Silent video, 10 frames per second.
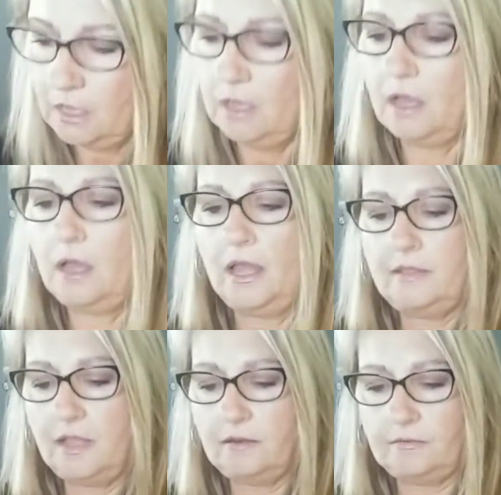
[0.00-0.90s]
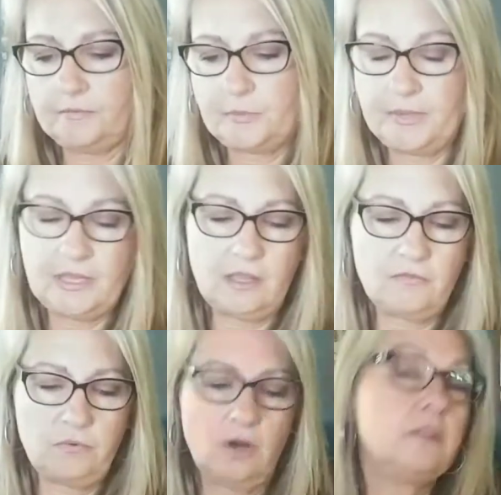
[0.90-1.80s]
and then speaking
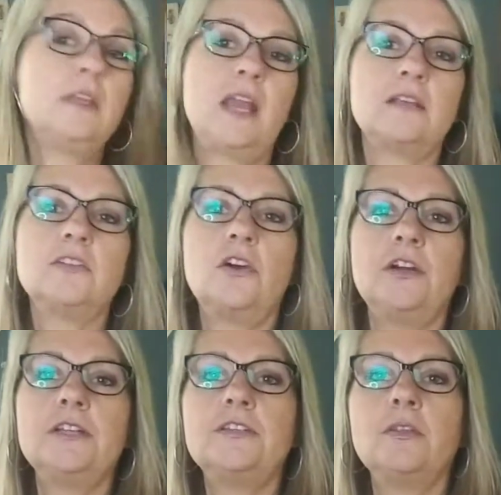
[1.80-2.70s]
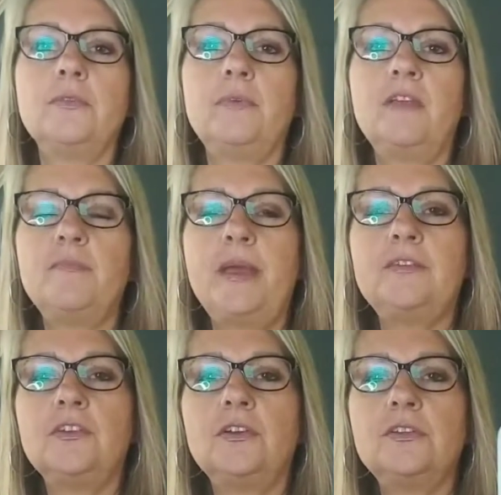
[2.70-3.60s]
of work, the next card is the Three of
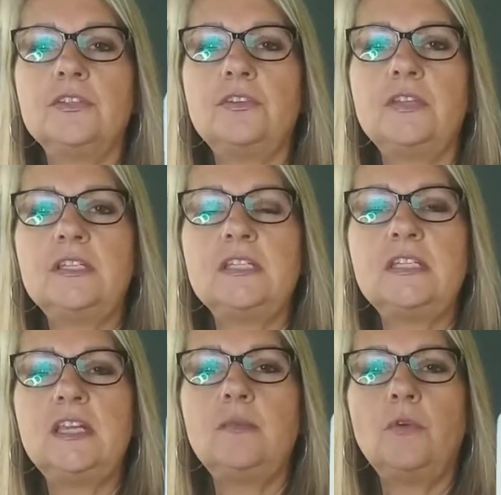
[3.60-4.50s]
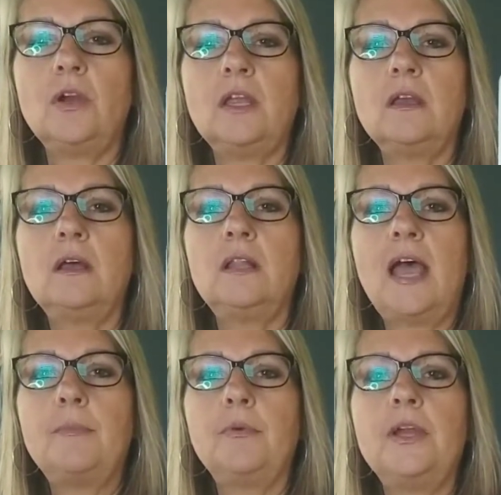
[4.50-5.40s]
Pentacles. So this is teamwork and
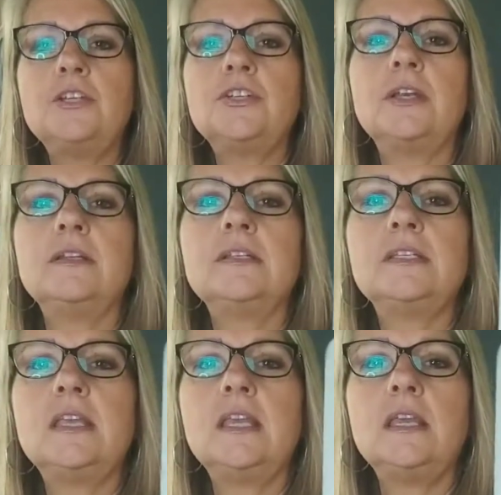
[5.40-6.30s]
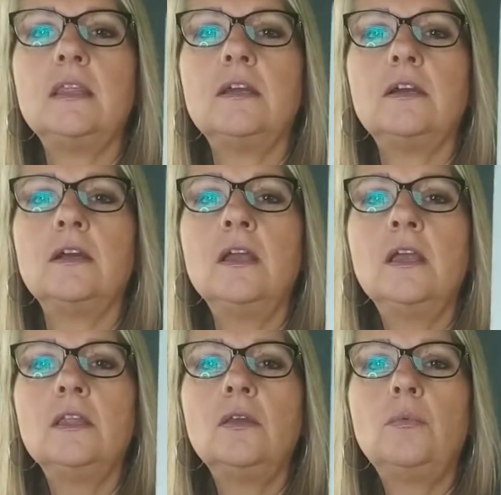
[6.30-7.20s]
collaboration. See, they're
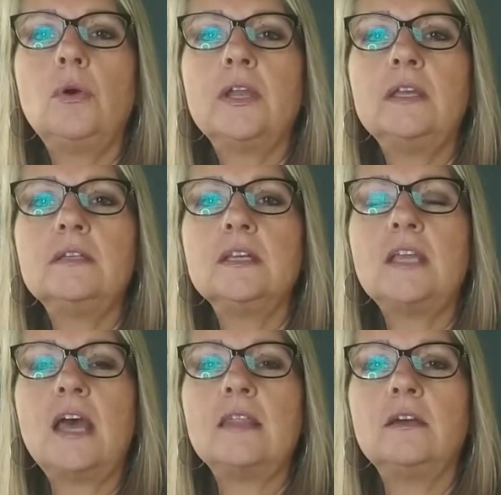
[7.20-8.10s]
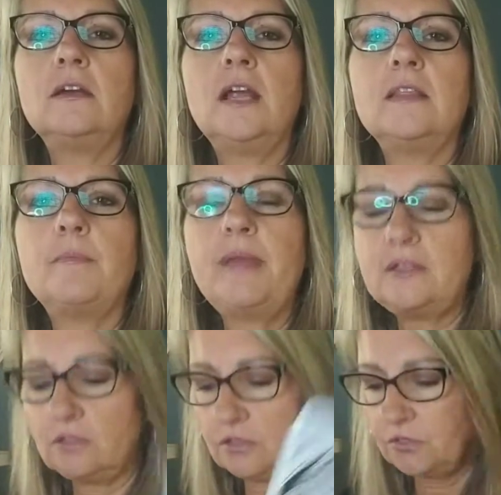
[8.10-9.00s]
working together, and the
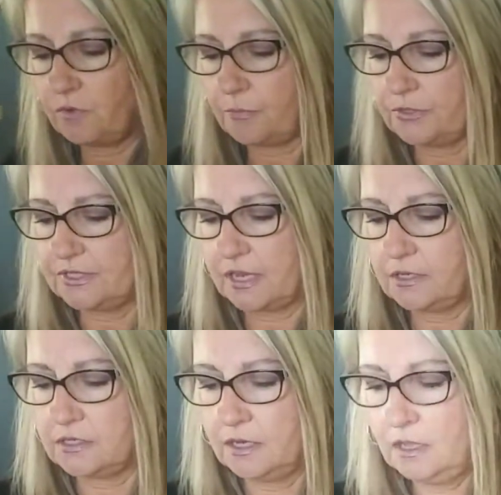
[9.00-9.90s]
Pentacles represent,